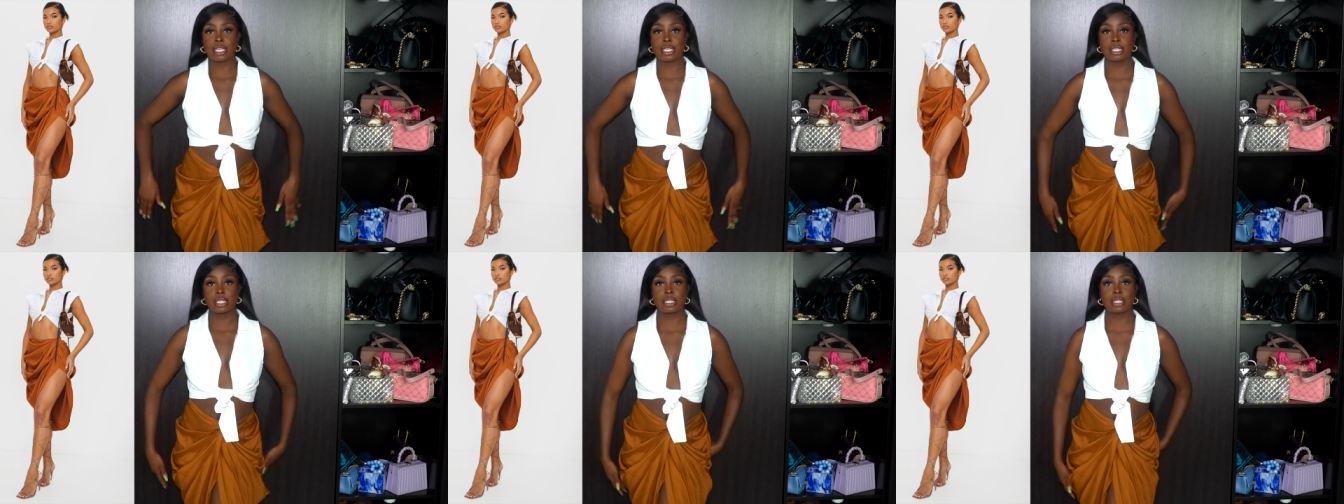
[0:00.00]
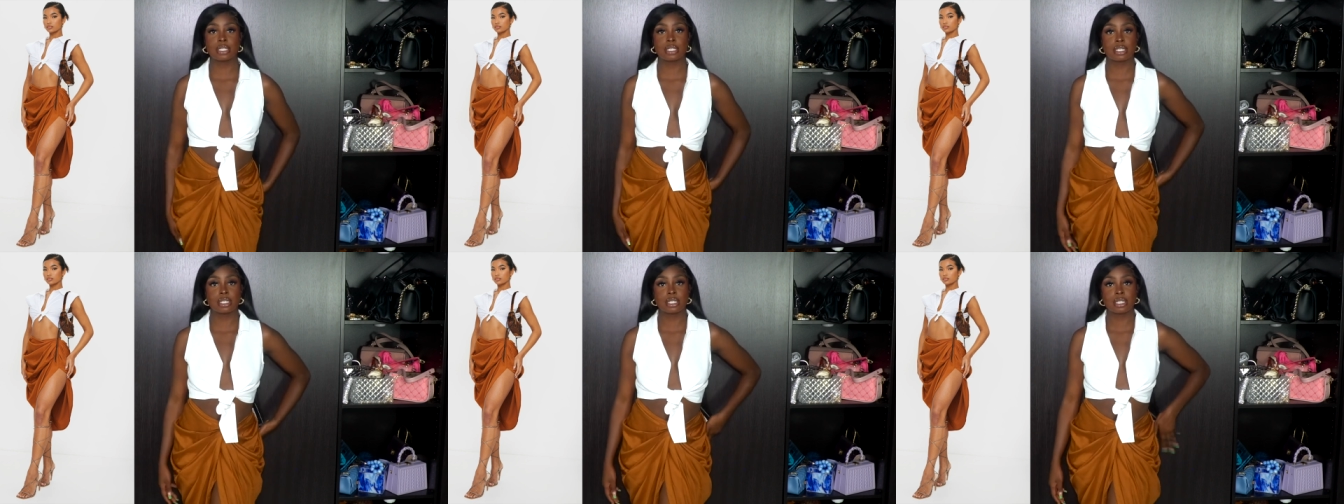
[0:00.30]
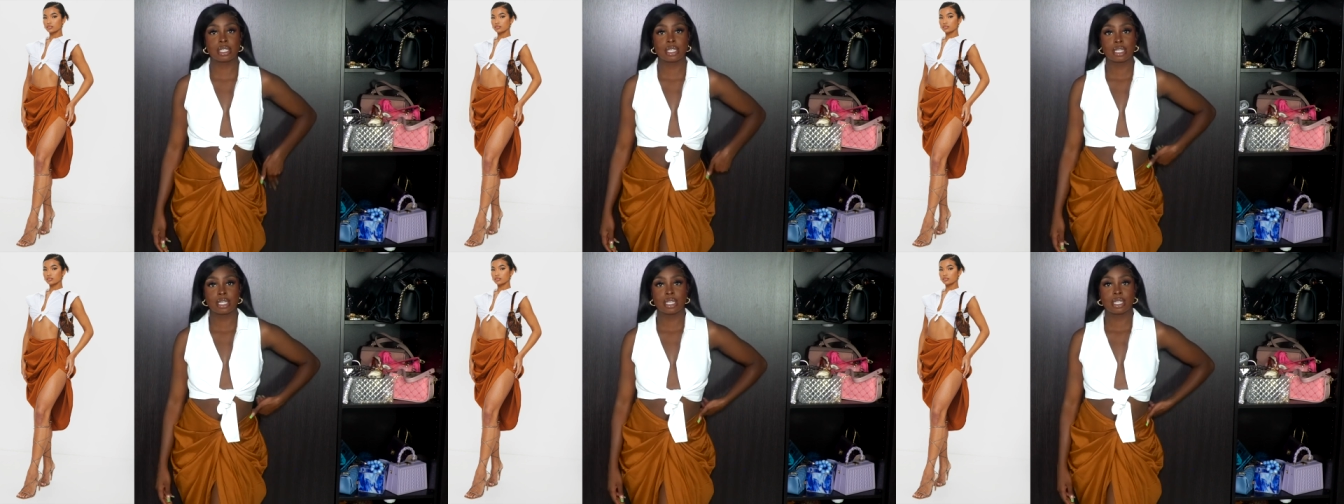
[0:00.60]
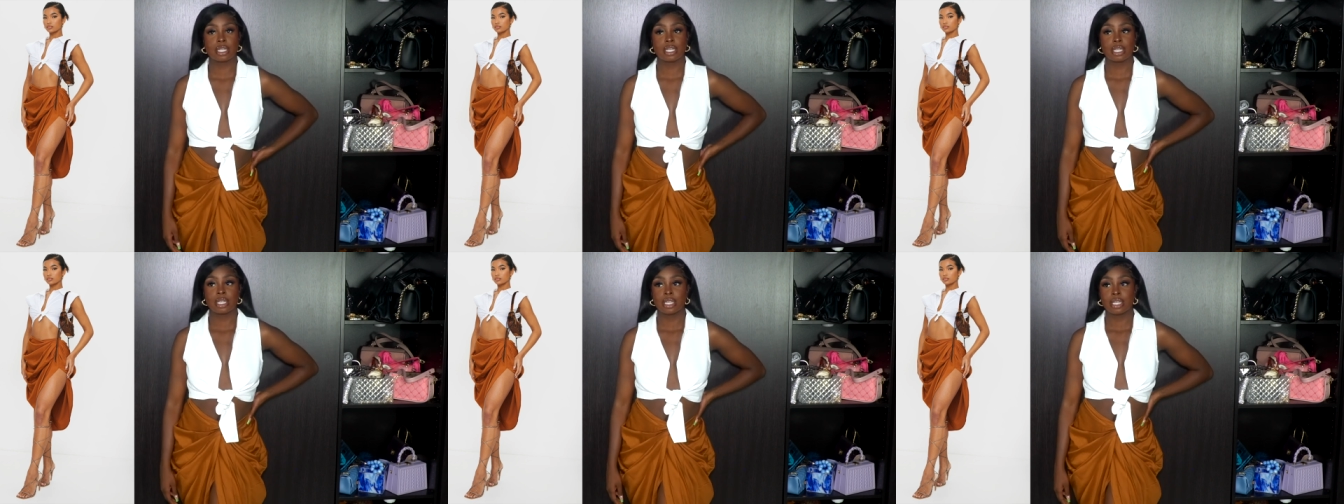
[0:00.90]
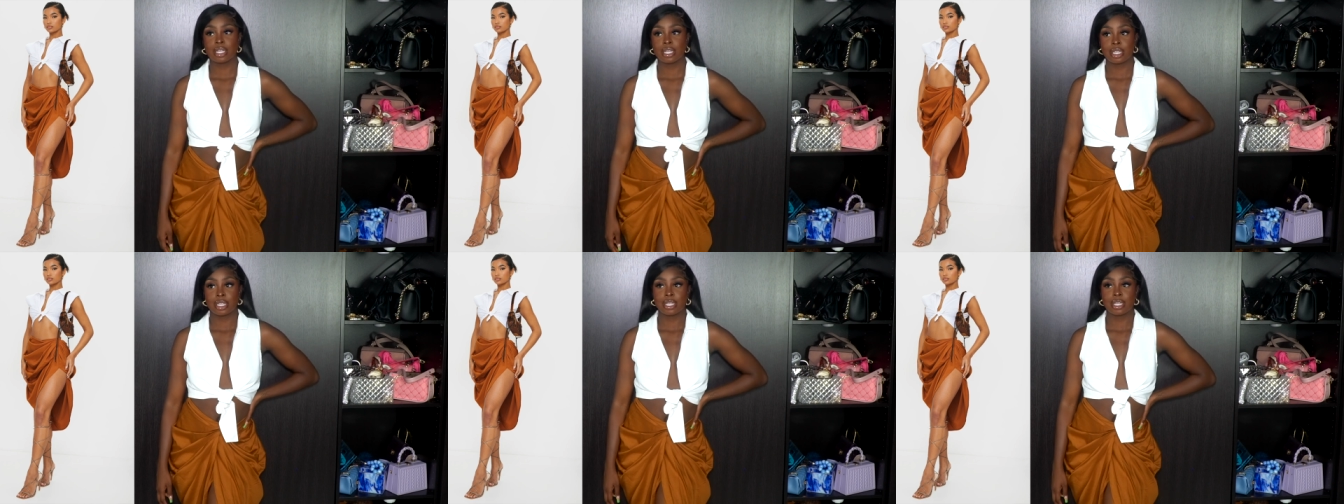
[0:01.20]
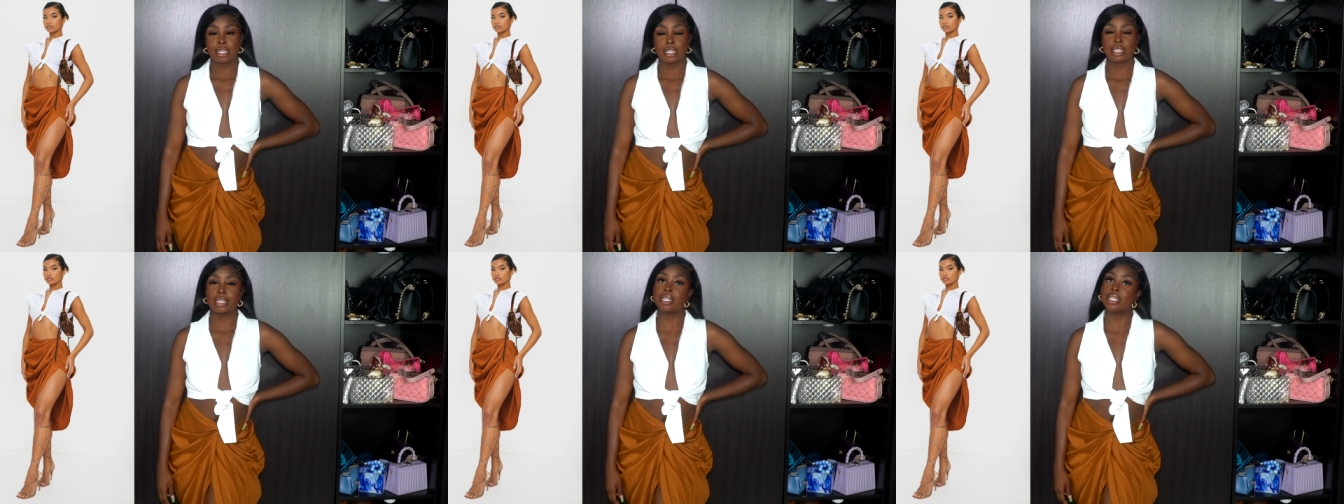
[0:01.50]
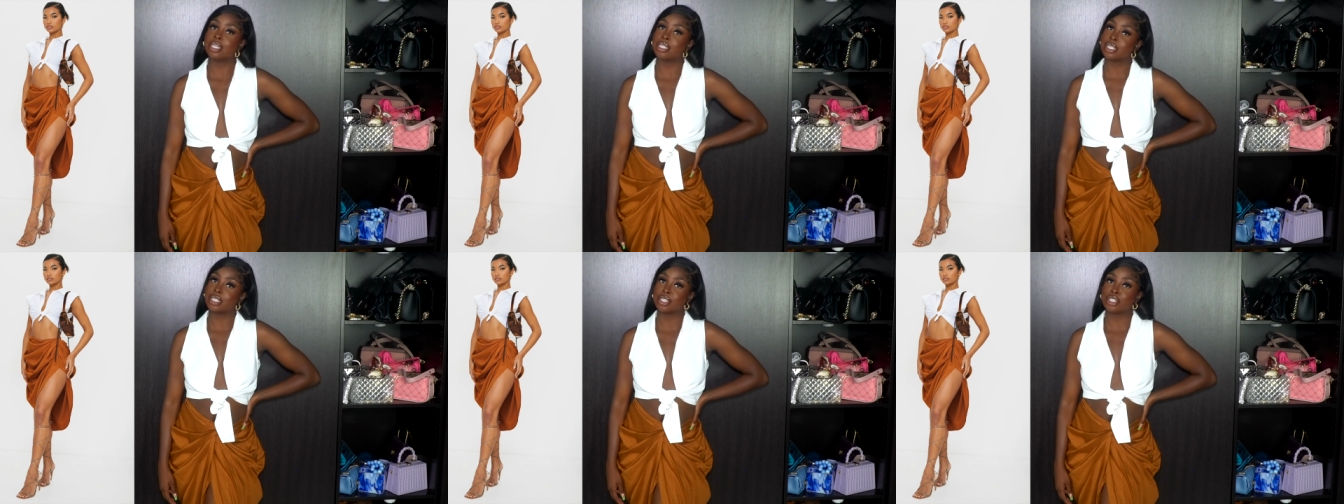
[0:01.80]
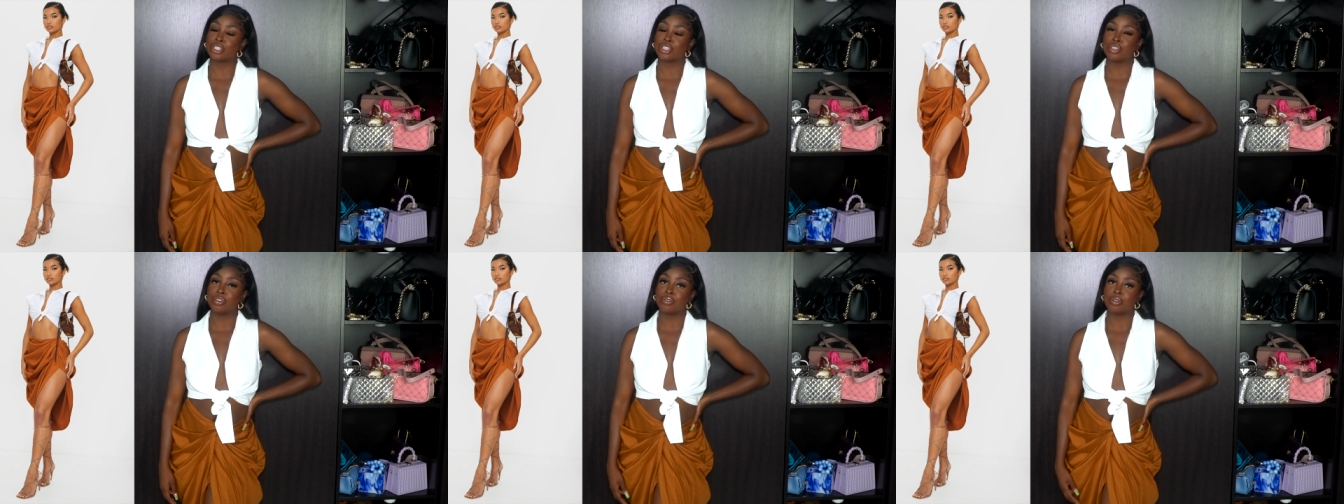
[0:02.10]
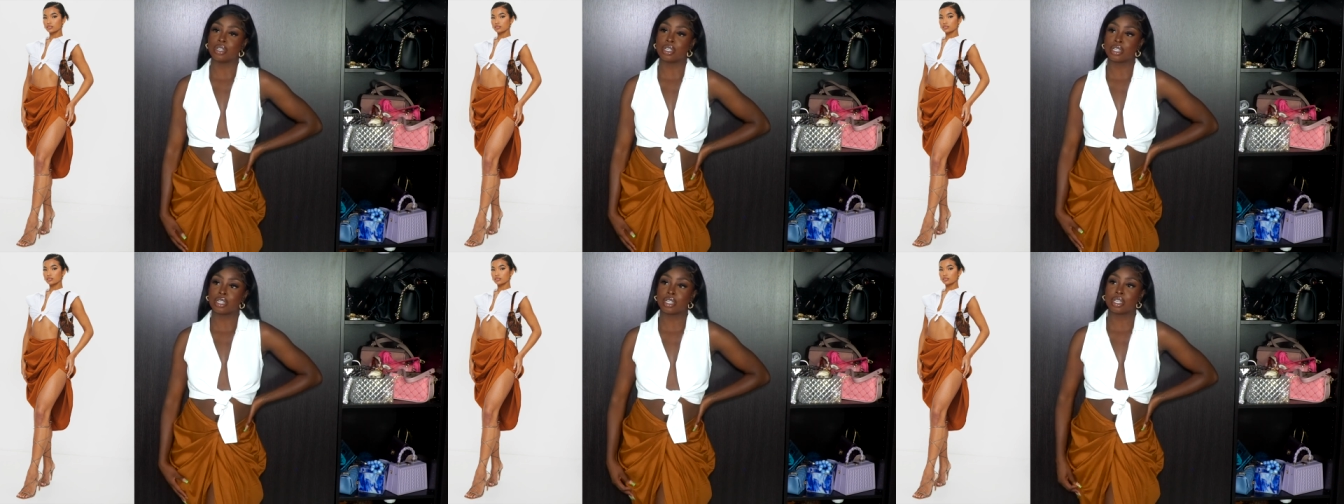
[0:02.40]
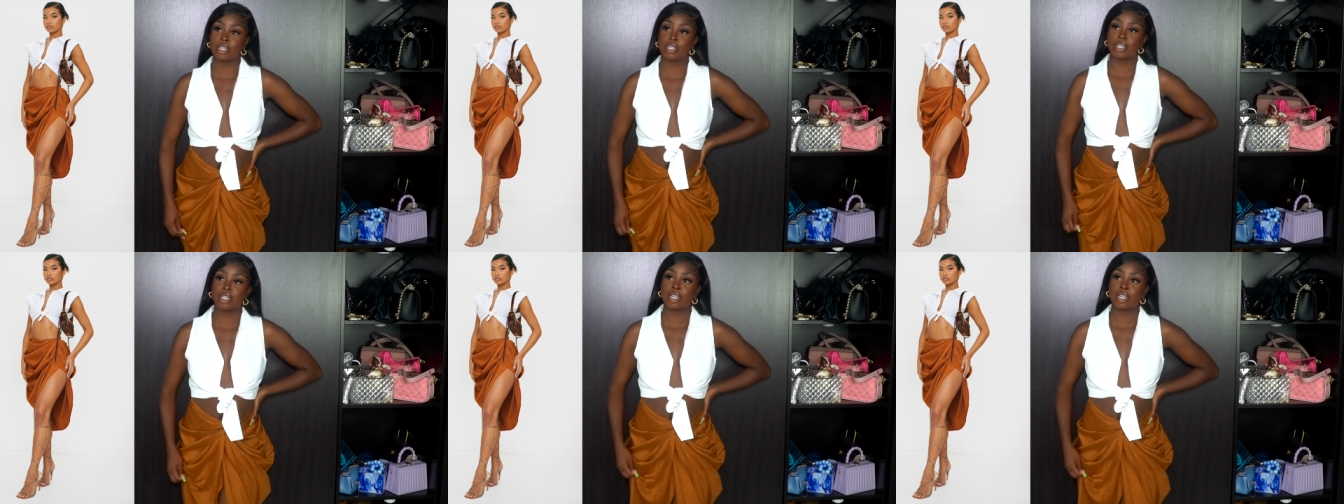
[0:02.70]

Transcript: this this is cuter.